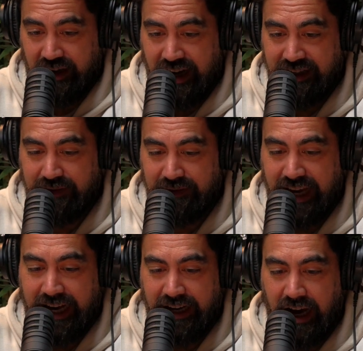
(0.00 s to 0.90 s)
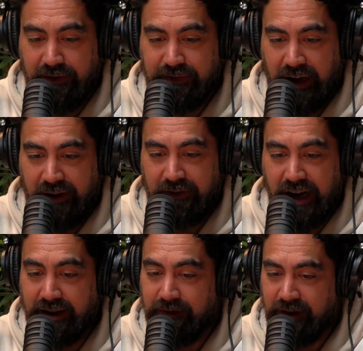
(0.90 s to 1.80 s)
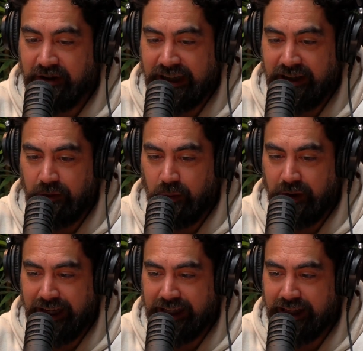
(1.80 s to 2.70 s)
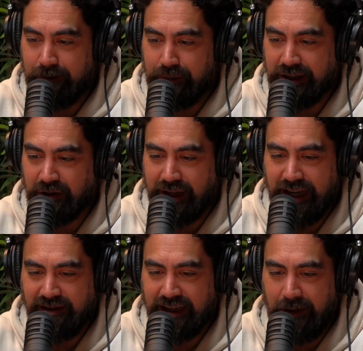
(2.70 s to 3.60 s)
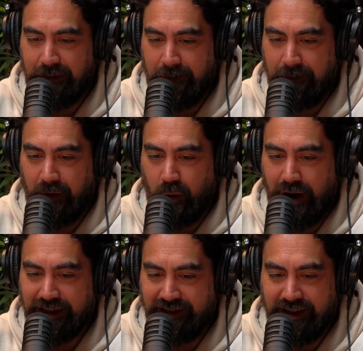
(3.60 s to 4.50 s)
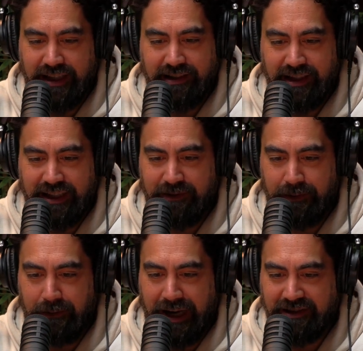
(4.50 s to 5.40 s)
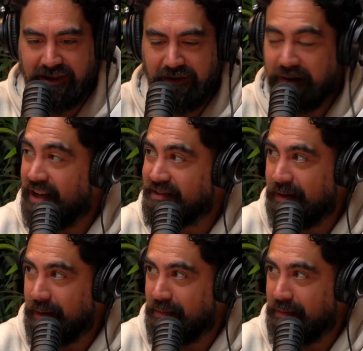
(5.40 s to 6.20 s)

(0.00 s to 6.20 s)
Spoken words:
It's a nice van. I find it very weird that Brunswick hasn't come up once in this list, but Pascoe Vale's come up